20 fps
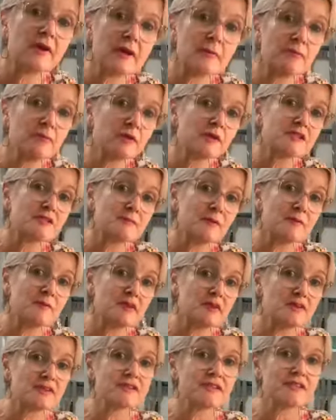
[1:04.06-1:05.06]
in Brisbane,
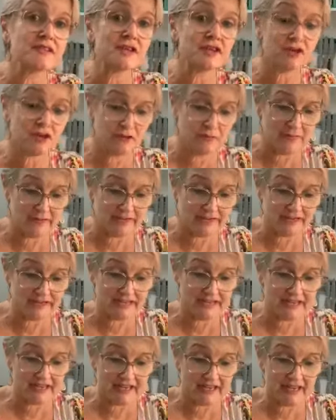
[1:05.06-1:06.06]
because of the
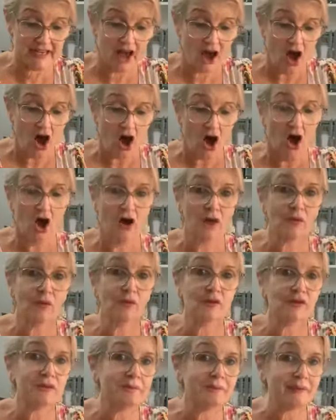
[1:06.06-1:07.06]
humidity, I
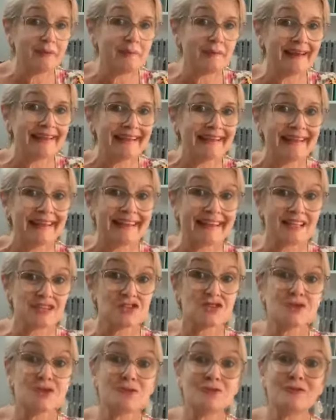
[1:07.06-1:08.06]
wouldn't be making
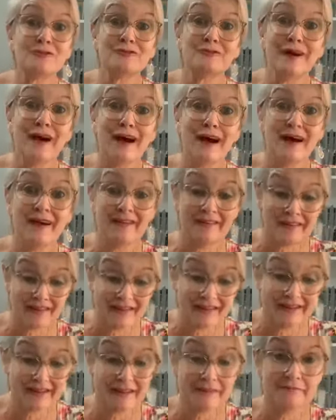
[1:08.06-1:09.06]
it too far
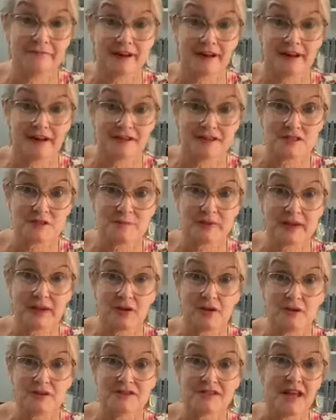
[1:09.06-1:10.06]
in advance
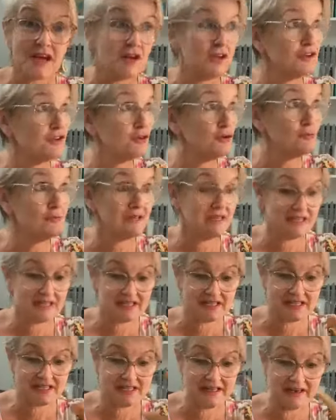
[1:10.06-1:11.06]
because
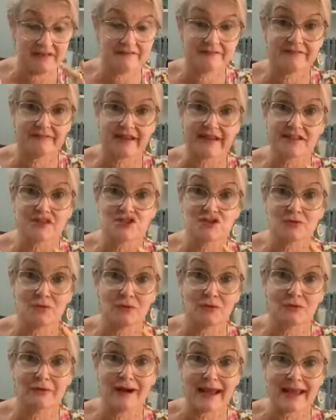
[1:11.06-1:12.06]
humidity affects your
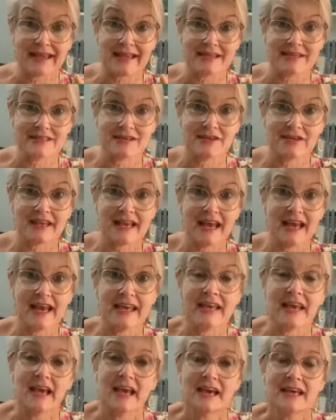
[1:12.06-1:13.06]
meringues,
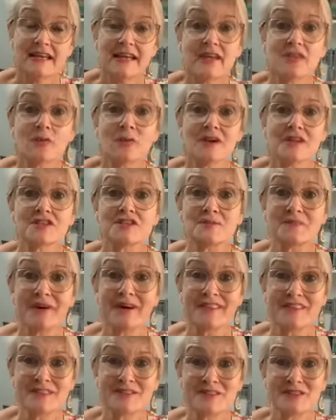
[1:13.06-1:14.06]
okay? Now, the ones you
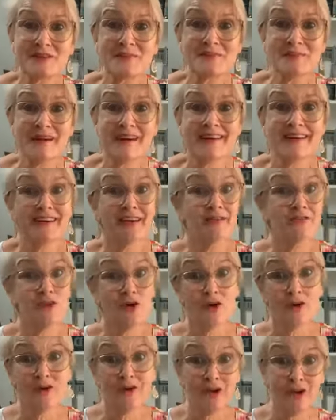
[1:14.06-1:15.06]
buy in the supermarket have
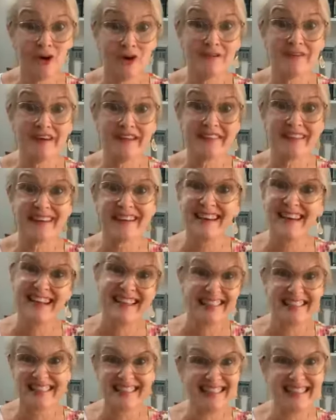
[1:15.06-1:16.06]
got a lot of other
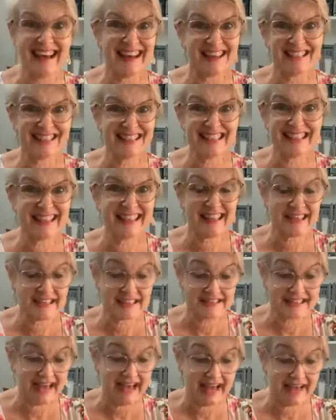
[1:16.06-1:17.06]
nasty
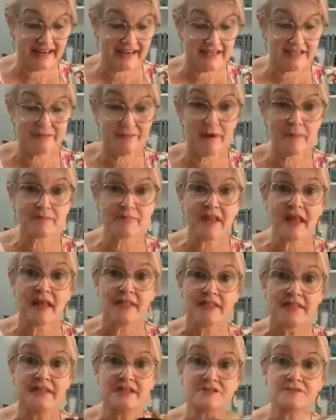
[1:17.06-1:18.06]
things added. But
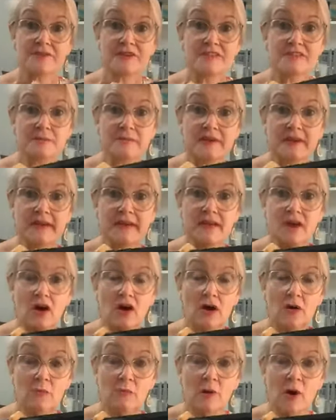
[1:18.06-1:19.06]
this recipe,
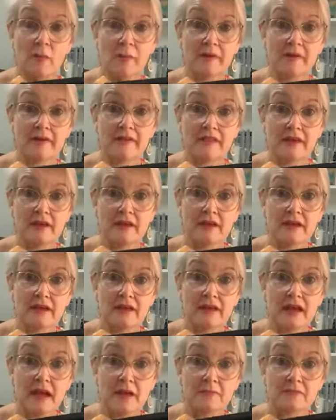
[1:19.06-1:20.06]
I'll pop
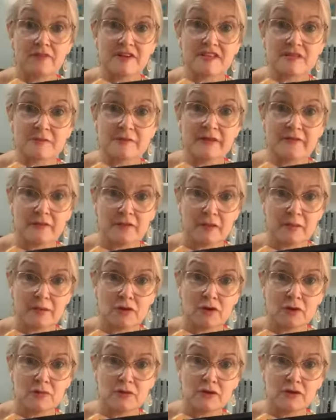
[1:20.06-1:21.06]
the recipe for the
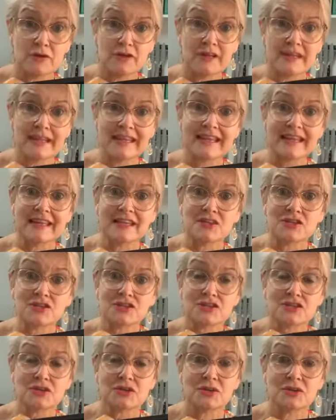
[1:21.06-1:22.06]
community
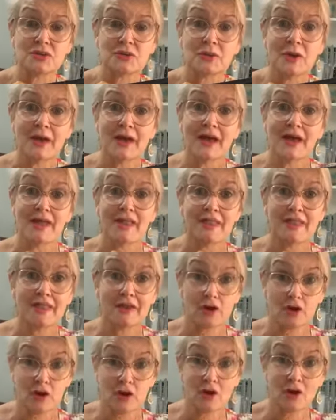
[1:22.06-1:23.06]
into
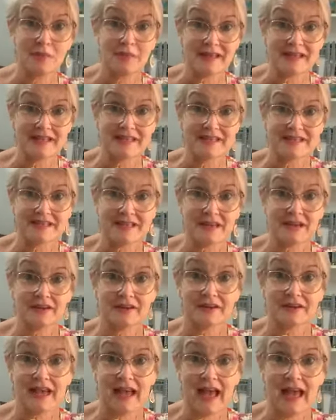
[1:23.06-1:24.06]
the comments,
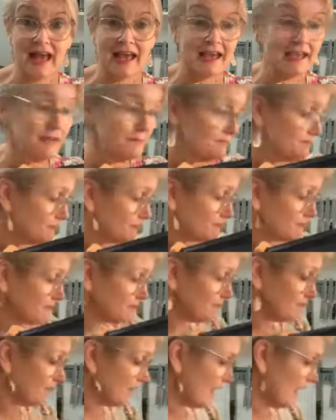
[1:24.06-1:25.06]
okay?
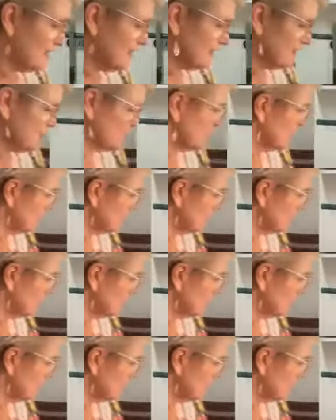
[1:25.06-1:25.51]
And that